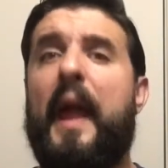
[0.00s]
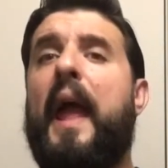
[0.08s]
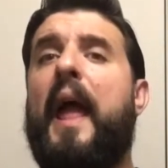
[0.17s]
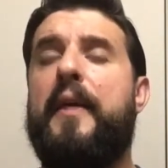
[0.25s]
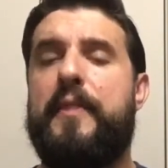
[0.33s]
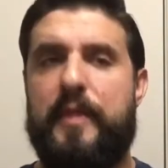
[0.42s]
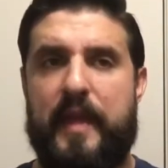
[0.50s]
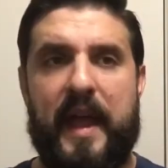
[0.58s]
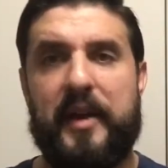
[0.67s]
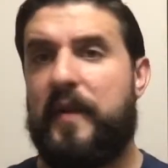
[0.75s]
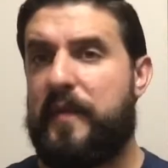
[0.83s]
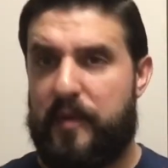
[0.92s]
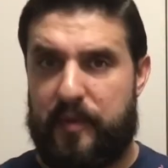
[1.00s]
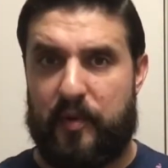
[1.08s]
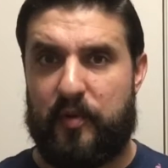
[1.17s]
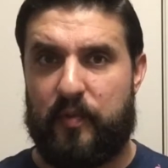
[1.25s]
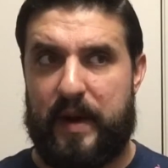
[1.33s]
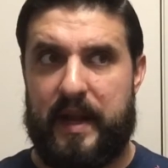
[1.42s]
and then on the
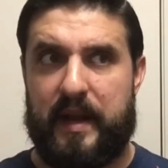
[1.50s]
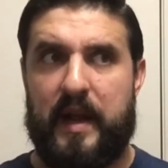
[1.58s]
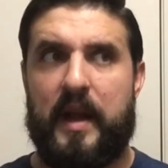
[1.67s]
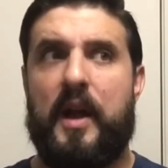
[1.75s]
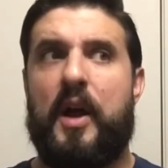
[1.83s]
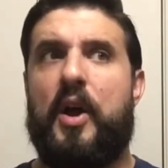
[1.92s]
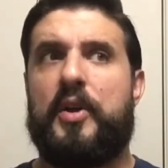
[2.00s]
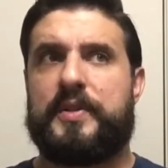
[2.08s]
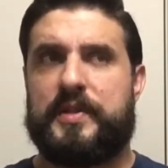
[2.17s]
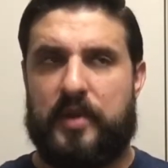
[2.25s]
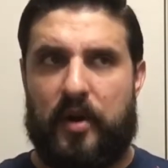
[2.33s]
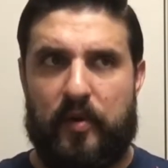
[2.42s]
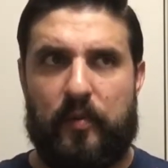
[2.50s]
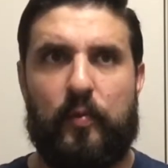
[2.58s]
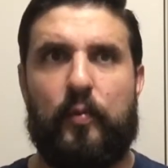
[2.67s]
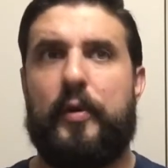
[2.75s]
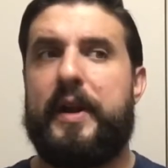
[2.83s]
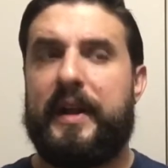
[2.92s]
3rd week, start
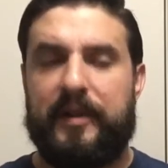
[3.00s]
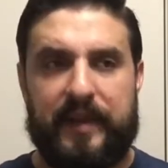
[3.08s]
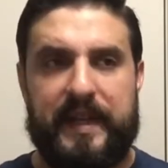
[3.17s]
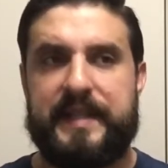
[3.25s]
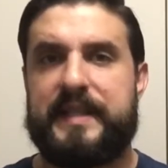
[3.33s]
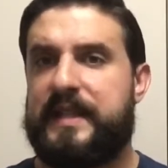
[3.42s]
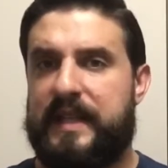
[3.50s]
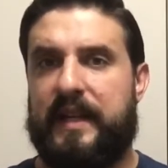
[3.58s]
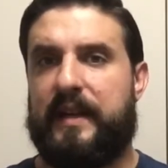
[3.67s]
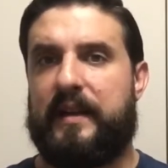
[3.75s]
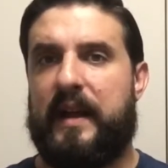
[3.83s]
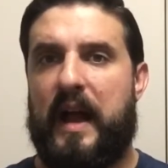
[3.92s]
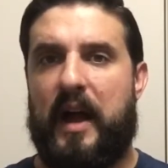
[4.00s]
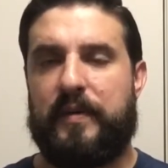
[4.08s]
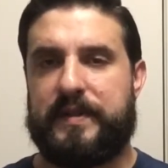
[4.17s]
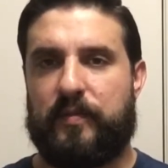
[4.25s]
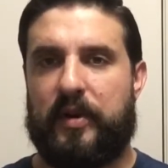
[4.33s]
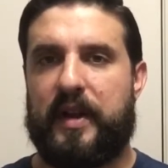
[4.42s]
really seeing how
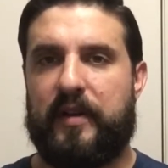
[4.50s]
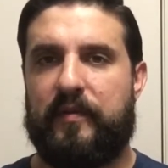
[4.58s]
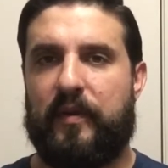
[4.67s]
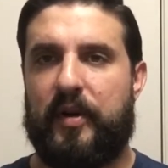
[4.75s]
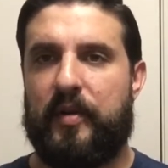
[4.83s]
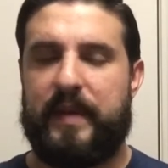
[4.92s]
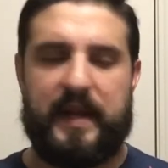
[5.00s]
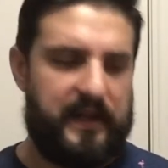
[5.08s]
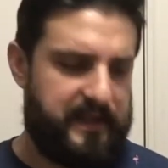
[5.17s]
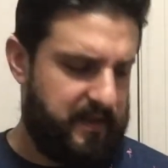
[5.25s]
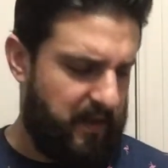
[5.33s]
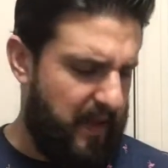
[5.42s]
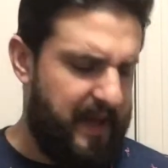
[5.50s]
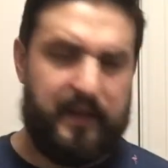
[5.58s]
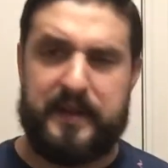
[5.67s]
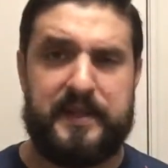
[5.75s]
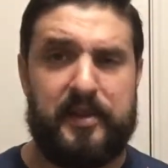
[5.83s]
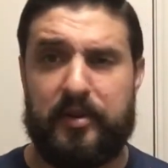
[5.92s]
it's working for you, because a lot of
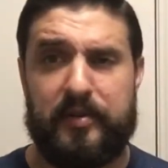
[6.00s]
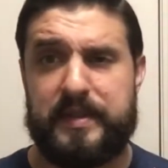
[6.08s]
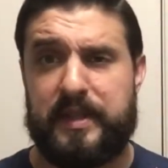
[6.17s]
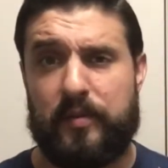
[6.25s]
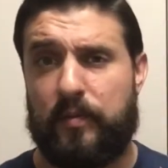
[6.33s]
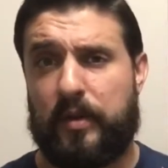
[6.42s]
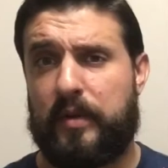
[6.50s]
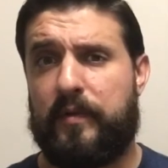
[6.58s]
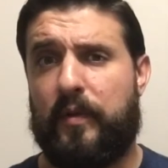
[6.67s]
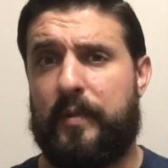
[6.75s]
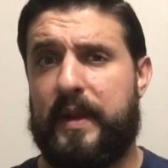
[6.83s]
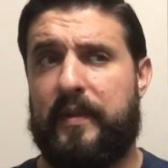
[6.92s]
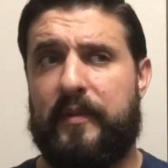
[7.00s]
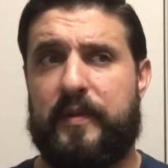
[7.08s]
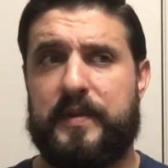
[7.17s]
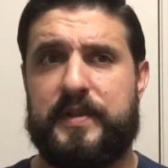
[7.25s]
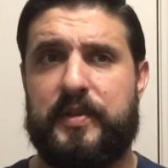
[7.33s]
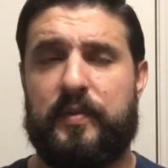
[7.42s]
these deodorants didn't work for me in the
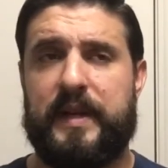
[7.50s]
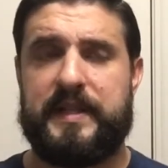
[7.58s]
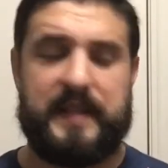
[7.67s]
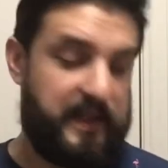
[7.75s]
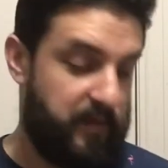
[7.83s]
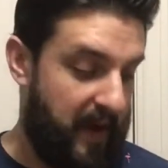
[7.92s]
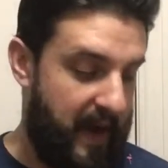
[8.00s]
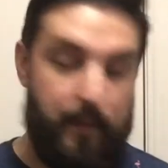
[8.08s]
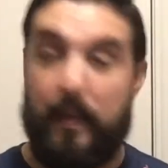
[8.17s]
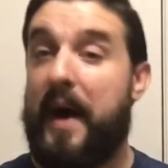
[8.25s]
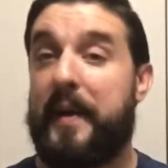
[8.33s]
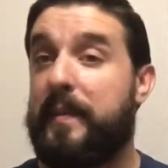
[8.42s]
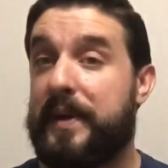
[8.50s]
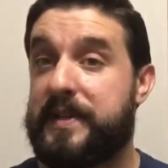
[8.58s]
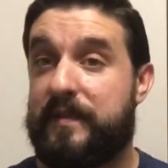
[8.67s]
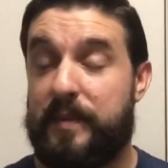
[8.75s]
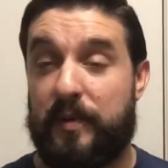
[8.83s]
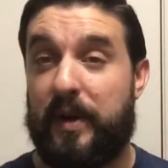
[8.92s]
first 2 weeks. That's why I bought a bunch of
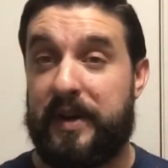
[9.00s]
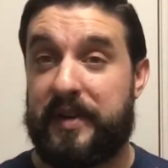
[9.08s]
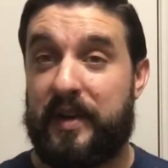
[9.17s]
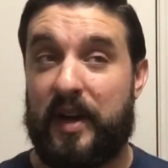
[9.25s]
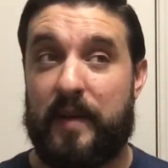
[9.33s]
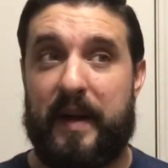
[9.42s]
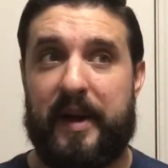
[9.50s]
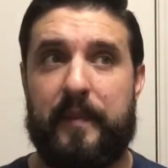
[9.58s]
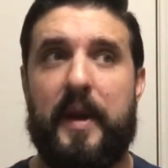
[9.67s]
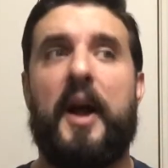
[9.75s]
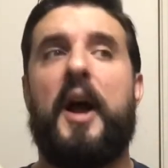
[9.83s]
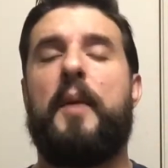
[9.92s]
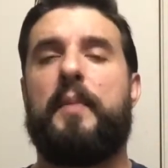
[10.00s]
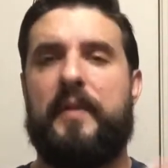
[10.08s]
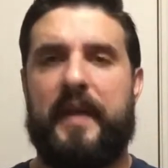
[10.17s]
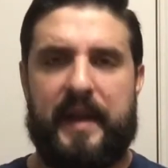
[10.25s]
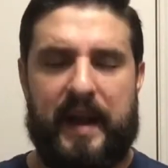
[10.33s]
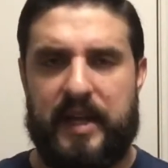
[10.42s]
them and wanted to talk about them. But
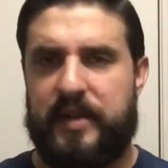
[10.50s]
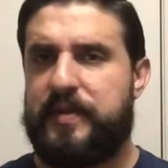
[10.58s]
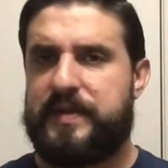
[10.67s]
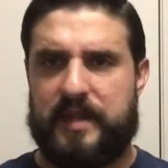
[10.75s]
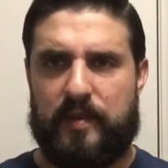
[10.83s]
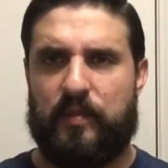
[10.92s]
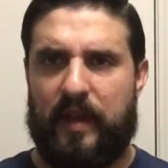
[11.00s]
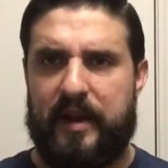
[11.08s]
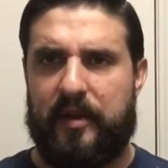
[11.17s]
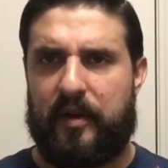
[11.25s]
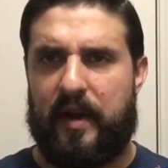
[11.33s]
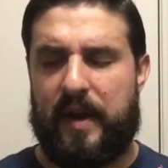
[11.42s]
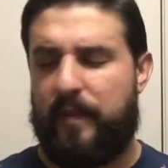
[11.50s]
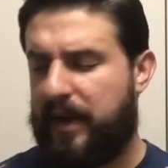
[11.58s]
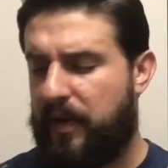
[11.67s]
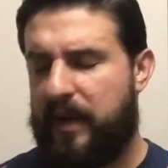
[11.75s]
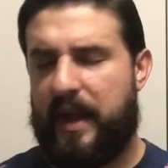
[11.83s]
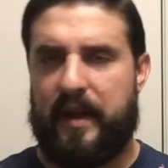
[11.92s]
then I used them later and I'm like,
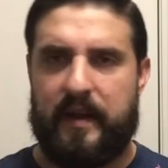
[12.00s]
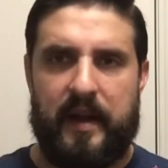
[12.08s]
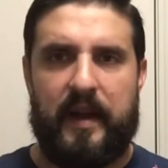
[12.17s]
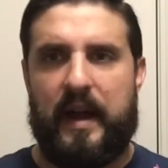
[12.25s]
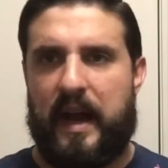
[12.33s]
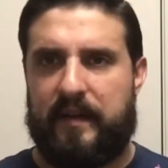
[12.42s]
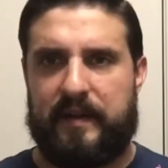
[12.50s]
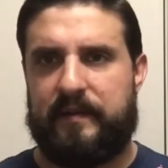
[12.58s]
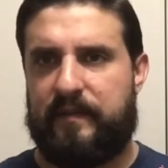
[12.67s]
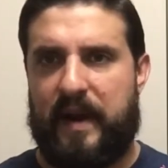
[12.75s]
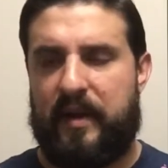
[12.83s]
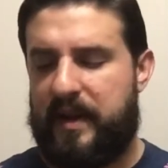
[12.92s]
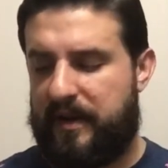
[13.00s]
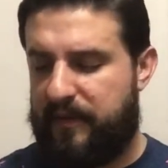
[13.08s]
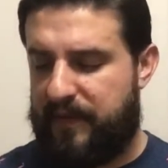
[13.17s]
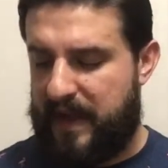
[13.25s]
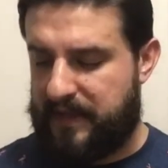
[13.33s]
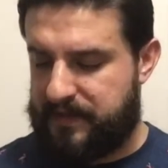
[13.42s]
okay, I'm varying
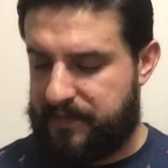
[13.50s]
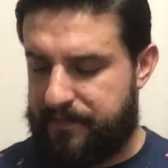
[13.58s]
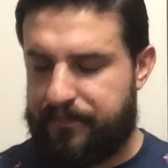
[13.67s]
effects.